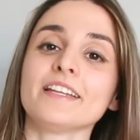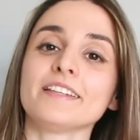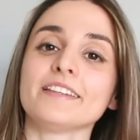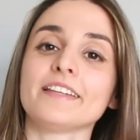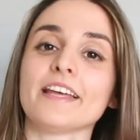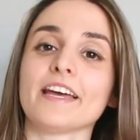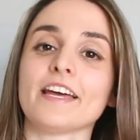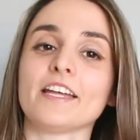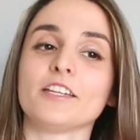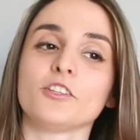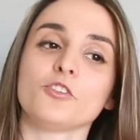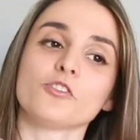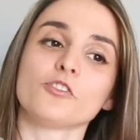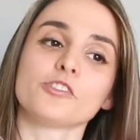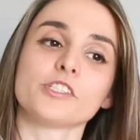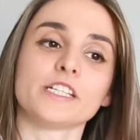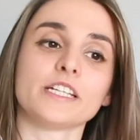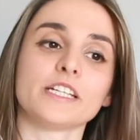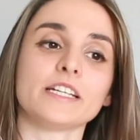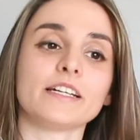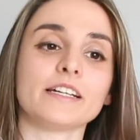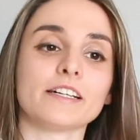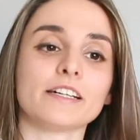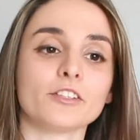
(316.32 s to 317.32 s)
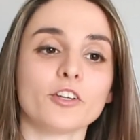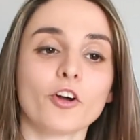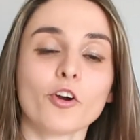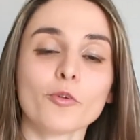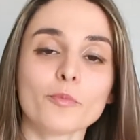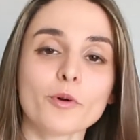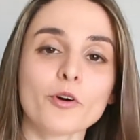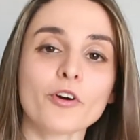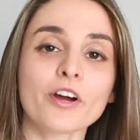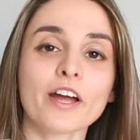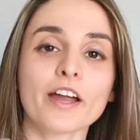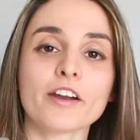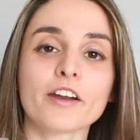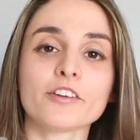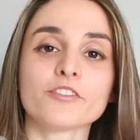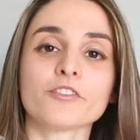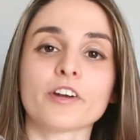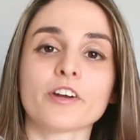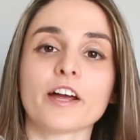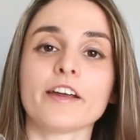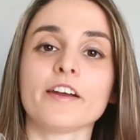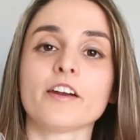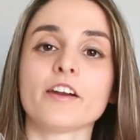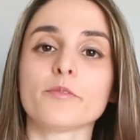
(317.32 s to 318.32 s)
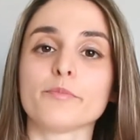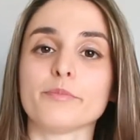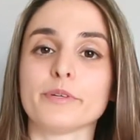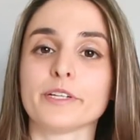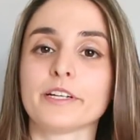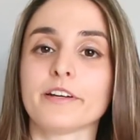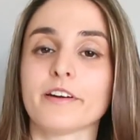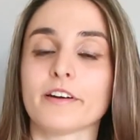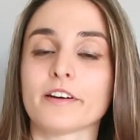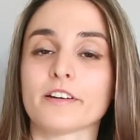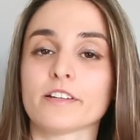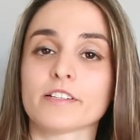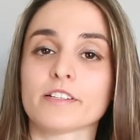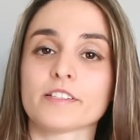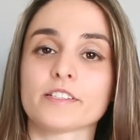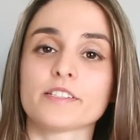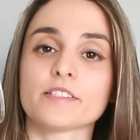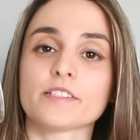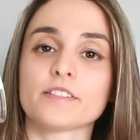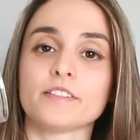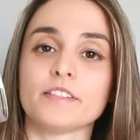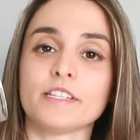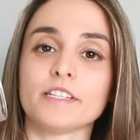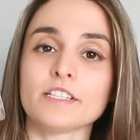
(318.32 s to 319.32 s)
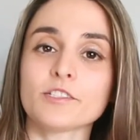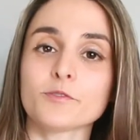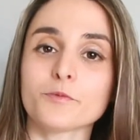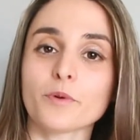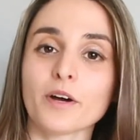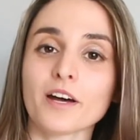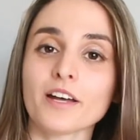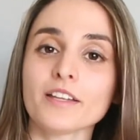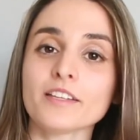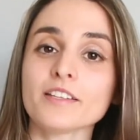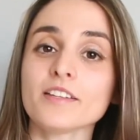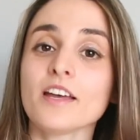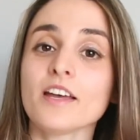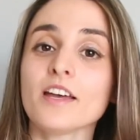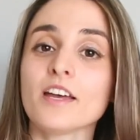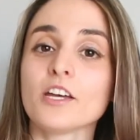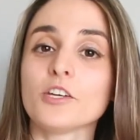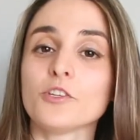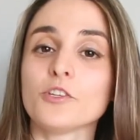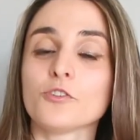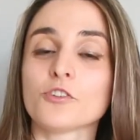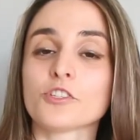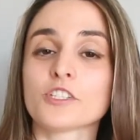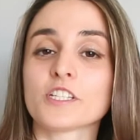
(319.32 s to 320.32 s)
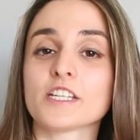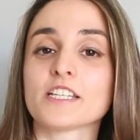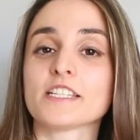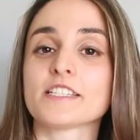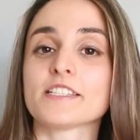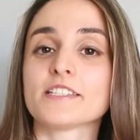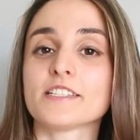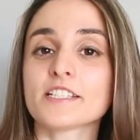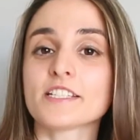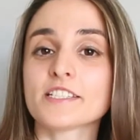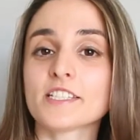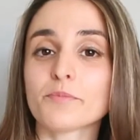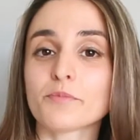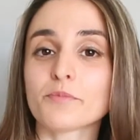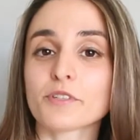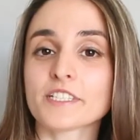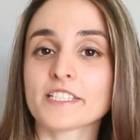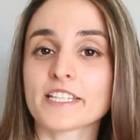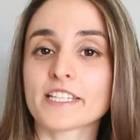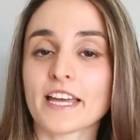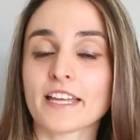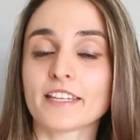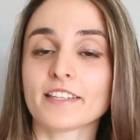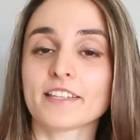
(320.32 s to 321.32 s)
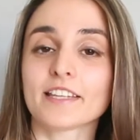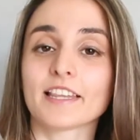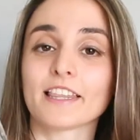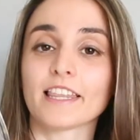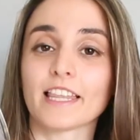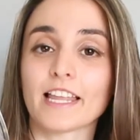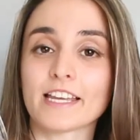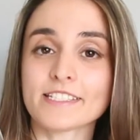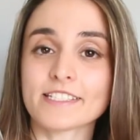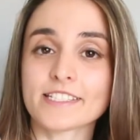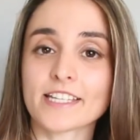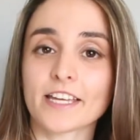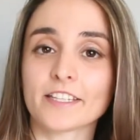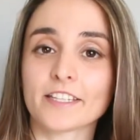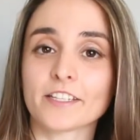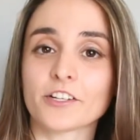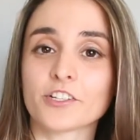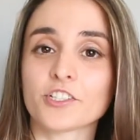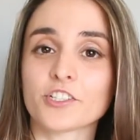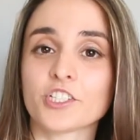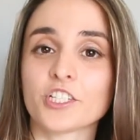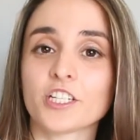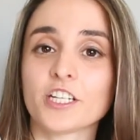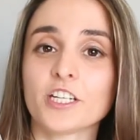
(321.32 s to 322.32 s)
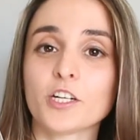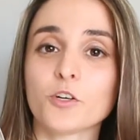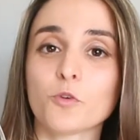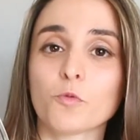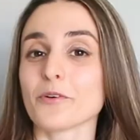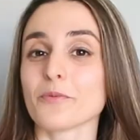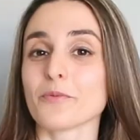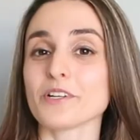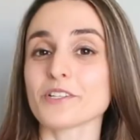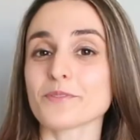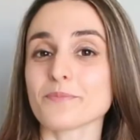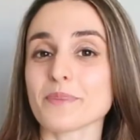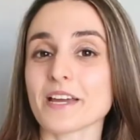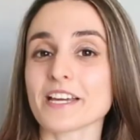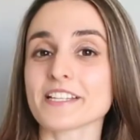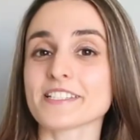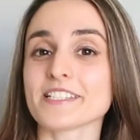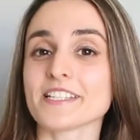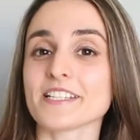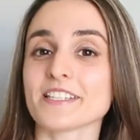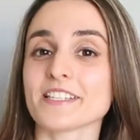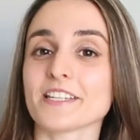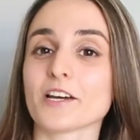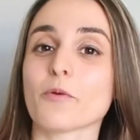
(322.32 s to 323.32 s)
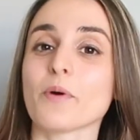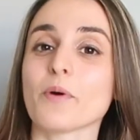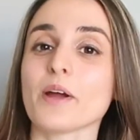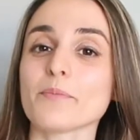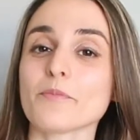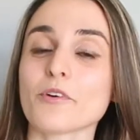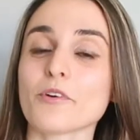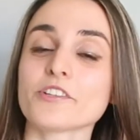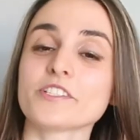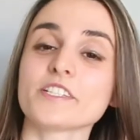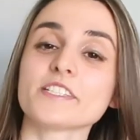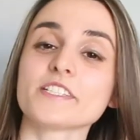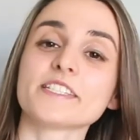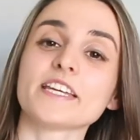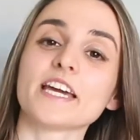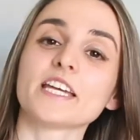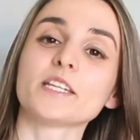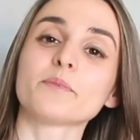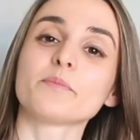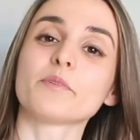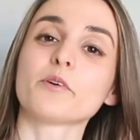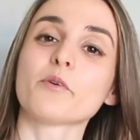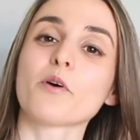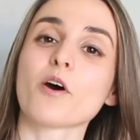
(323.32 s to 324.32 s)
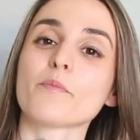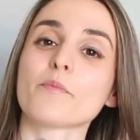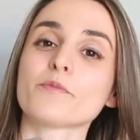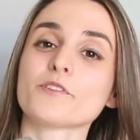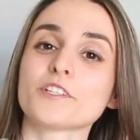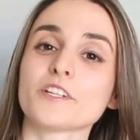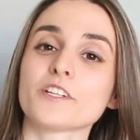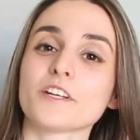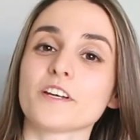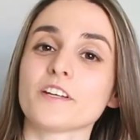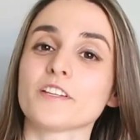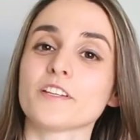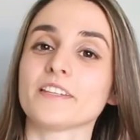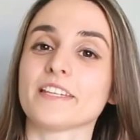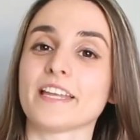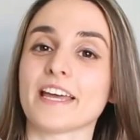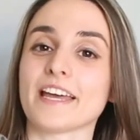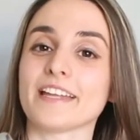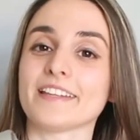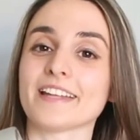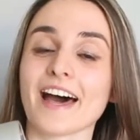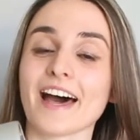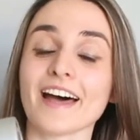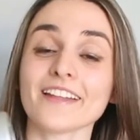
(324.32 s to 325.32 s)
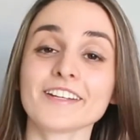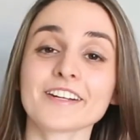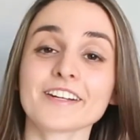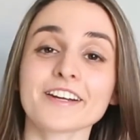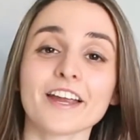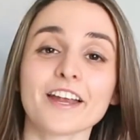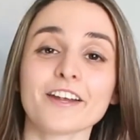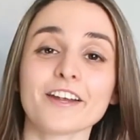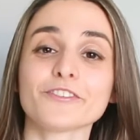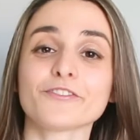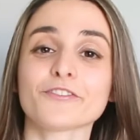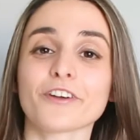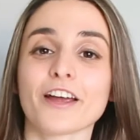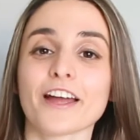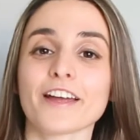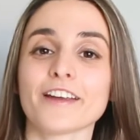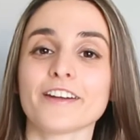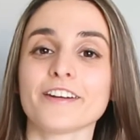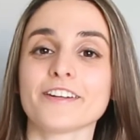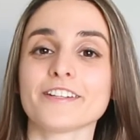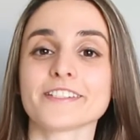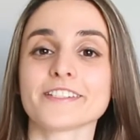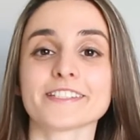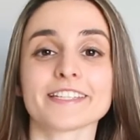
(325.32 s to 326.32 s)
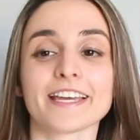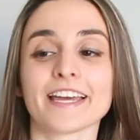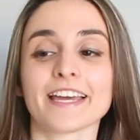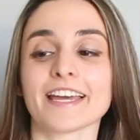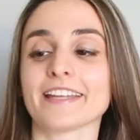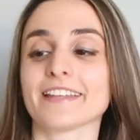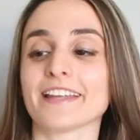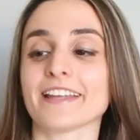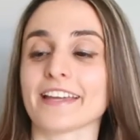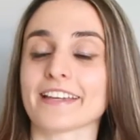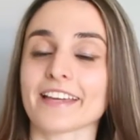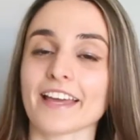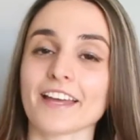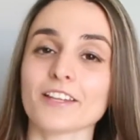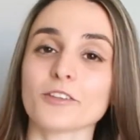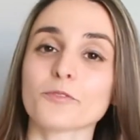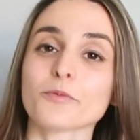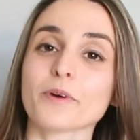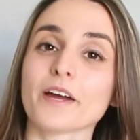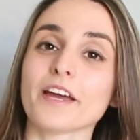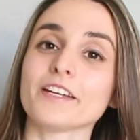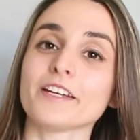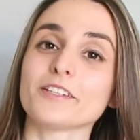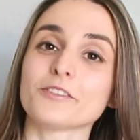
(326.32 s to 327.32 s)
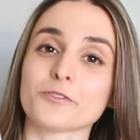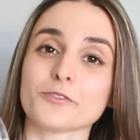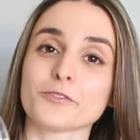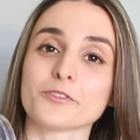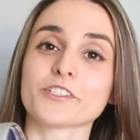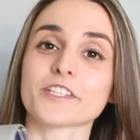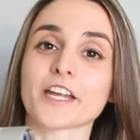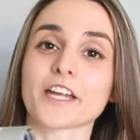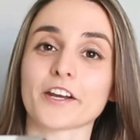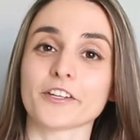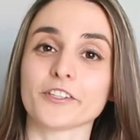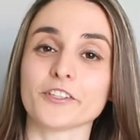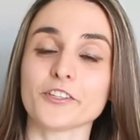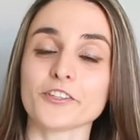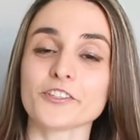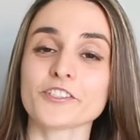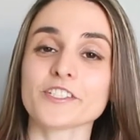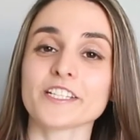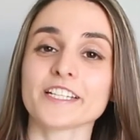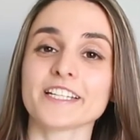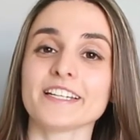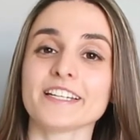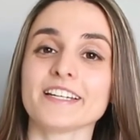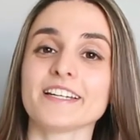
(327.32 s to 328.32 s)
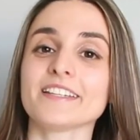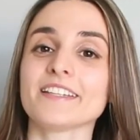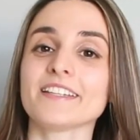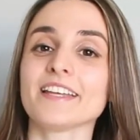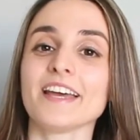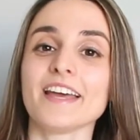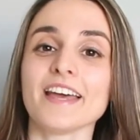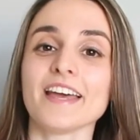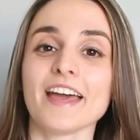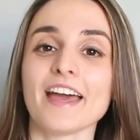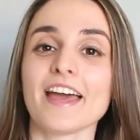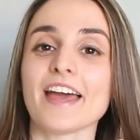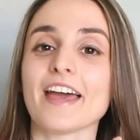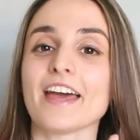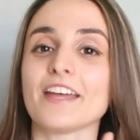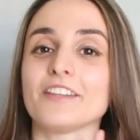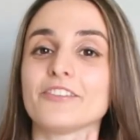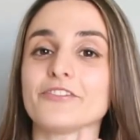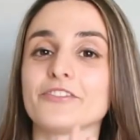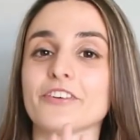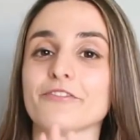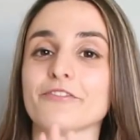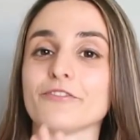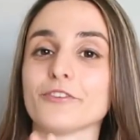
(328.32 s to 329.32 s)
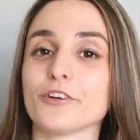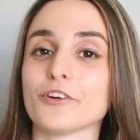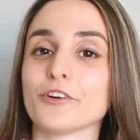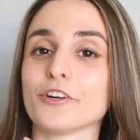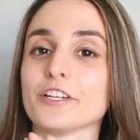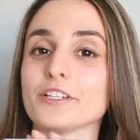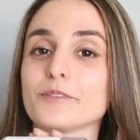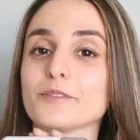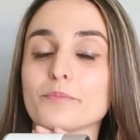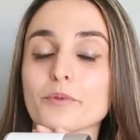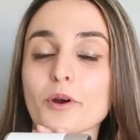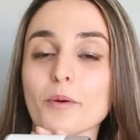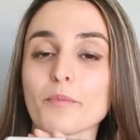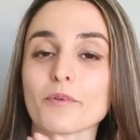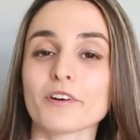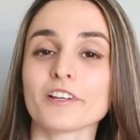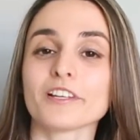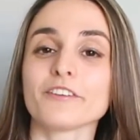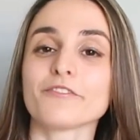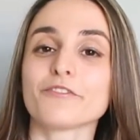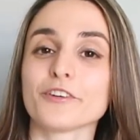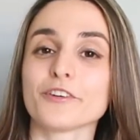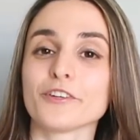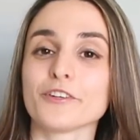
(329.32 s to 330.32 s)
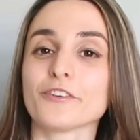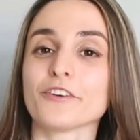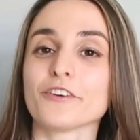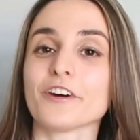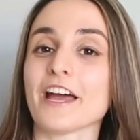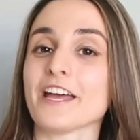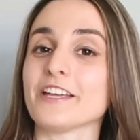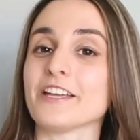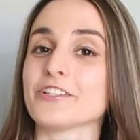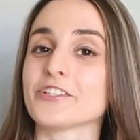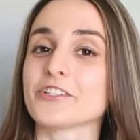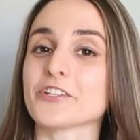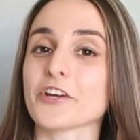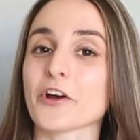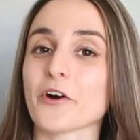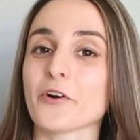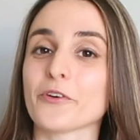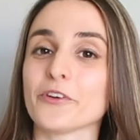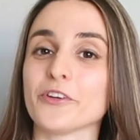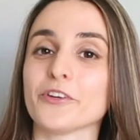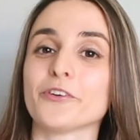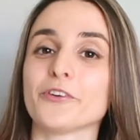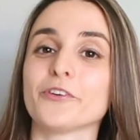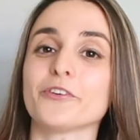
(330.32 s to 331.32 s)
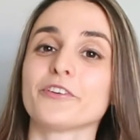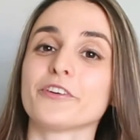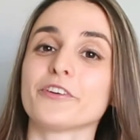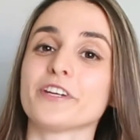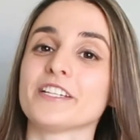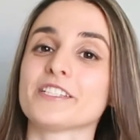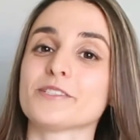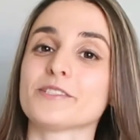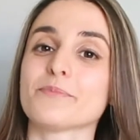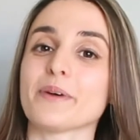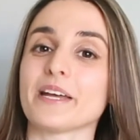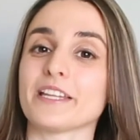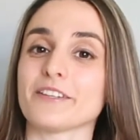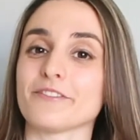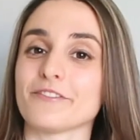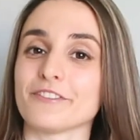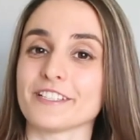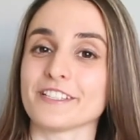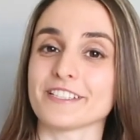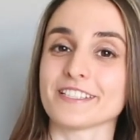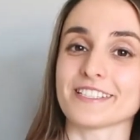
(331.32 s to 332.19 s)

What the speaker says: than using a normal hair dryer, because this one uses 60% less energy, which makes it a way more sustainable option than other hair dryers, and I can't wait to start using it and review it properly for you and show you its benefits.